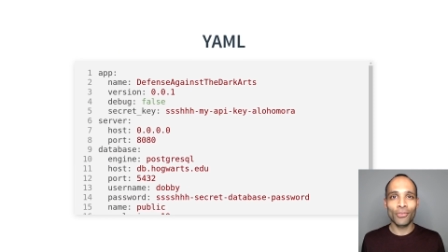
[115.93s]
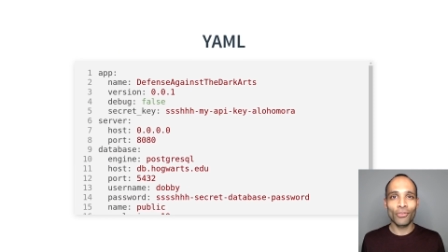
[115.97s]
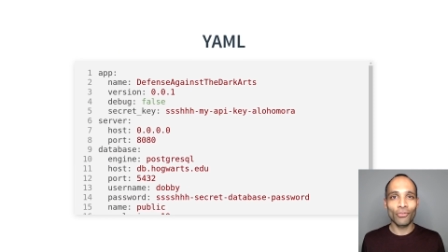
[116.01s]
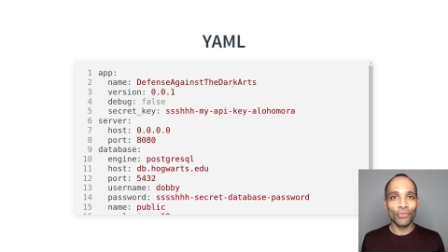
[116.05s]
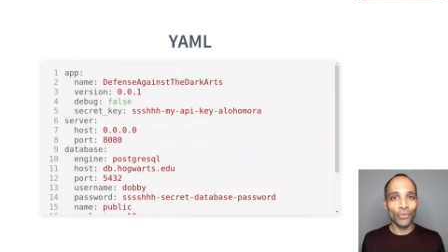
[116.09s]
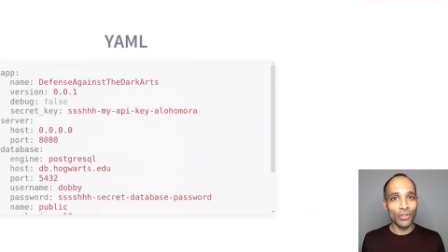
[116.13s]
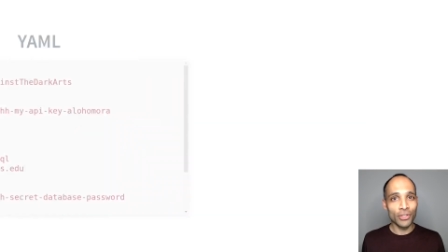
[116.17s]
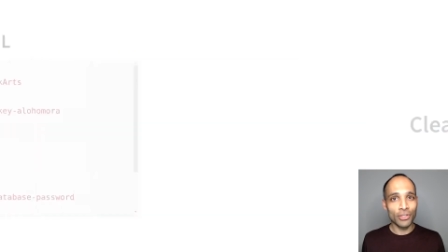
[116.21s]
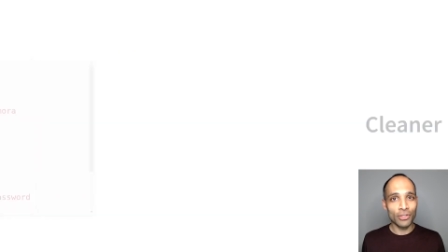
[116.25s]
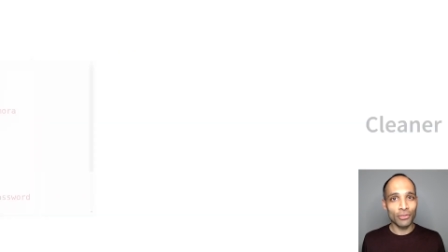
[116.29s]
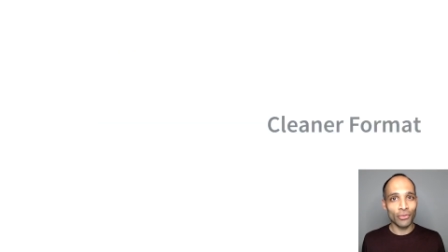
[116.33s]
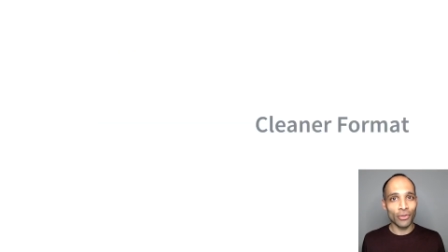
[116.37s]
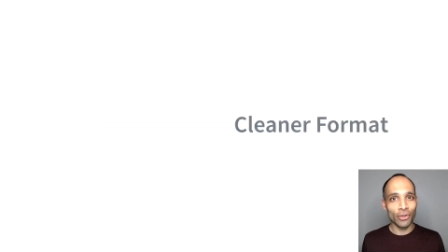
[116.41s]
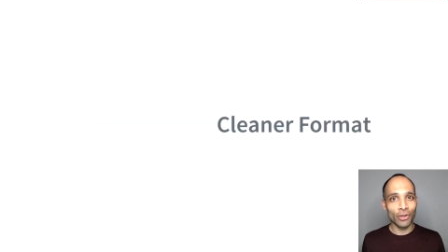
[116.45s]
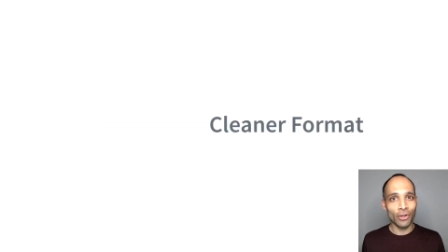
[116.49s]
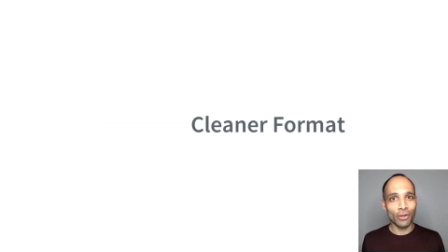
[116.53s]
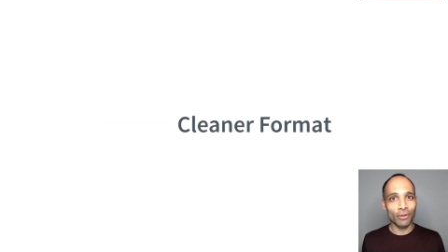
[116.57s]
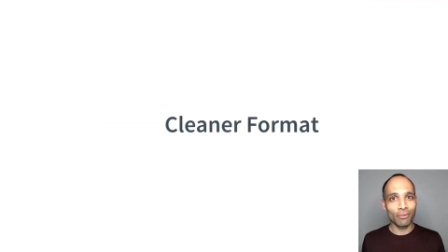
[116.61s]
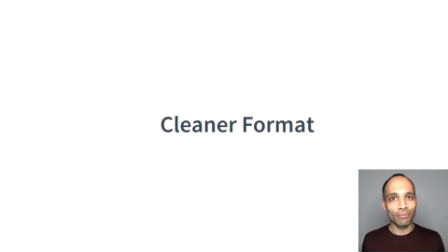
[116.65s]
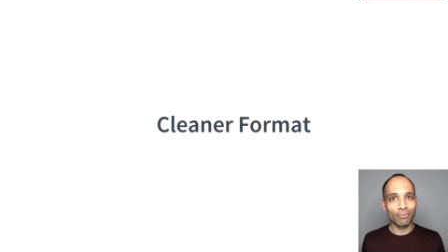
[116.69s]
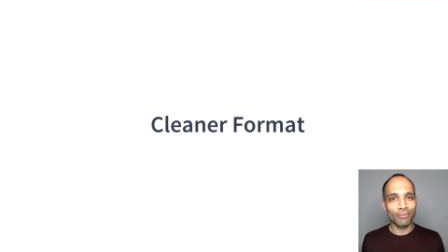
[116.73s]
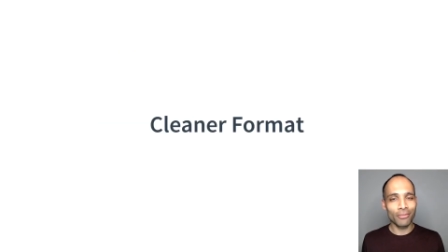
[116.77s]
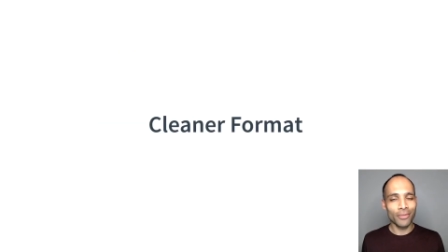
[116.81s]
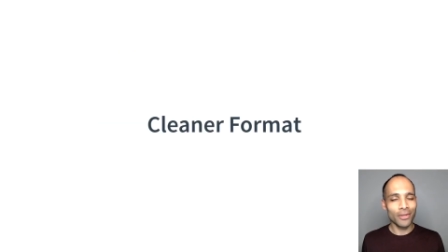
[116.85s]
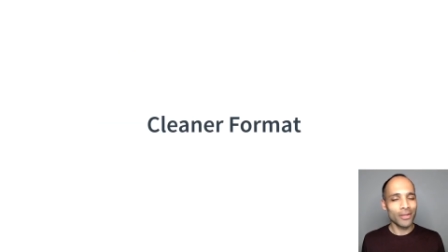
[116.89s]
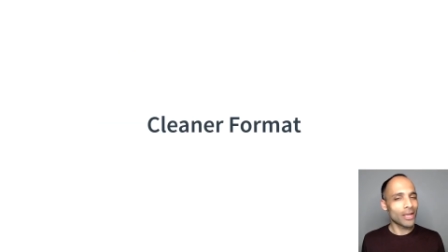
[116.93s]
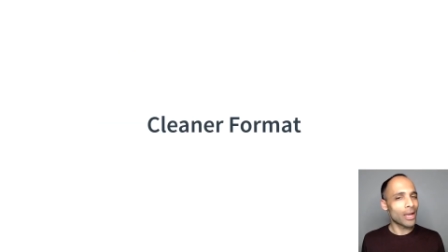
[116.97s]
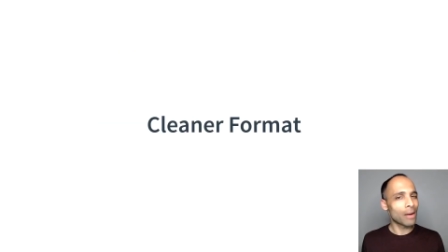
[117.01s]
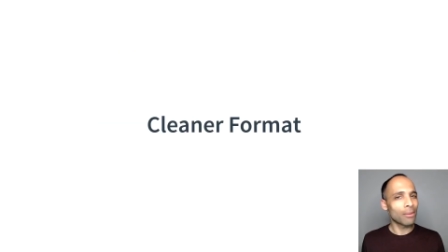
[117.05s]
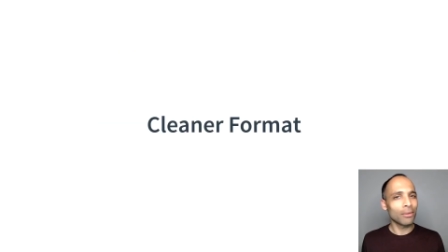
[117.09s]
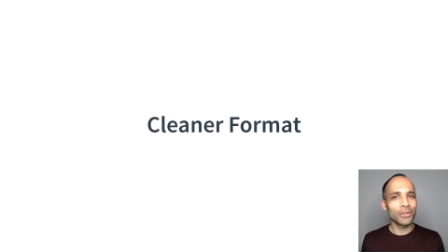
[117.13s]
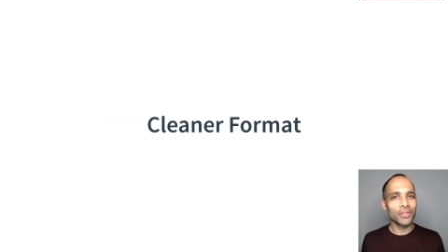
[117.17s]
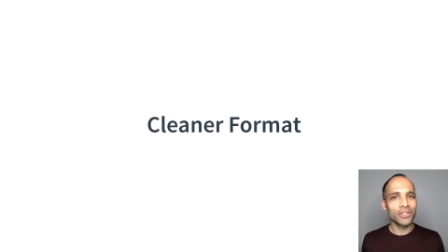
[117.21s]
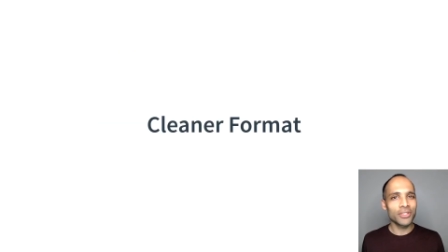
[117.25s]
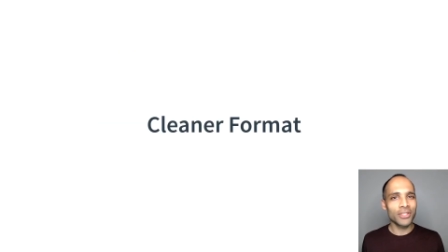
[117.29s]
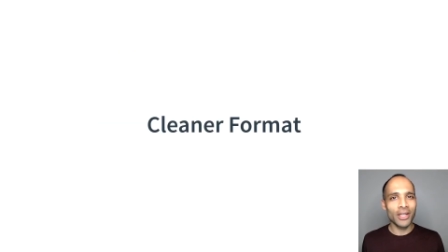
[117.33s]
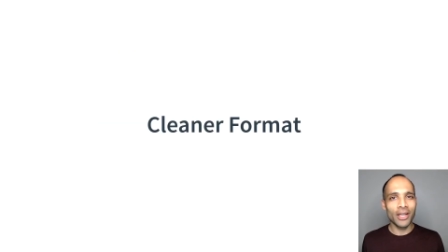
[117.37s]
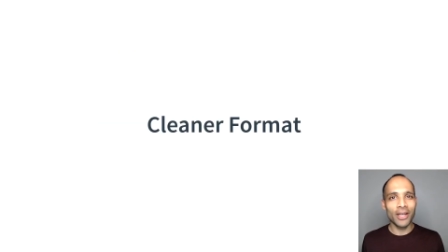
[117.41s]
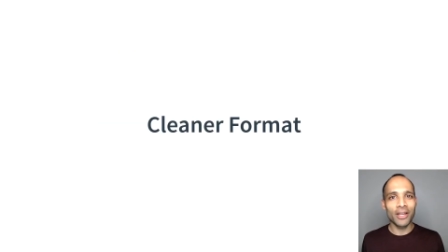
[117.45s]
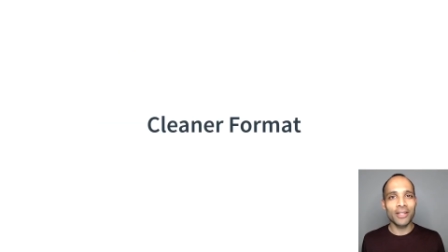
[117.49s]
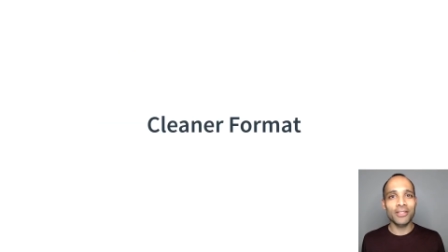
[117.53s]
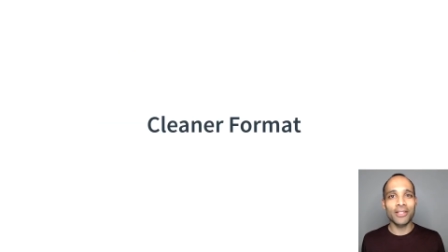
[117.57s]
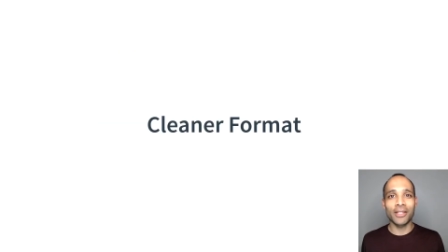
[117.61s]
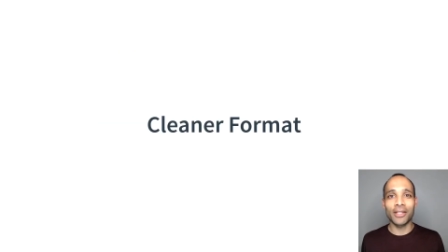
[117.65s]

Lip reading: First of all, YAML just has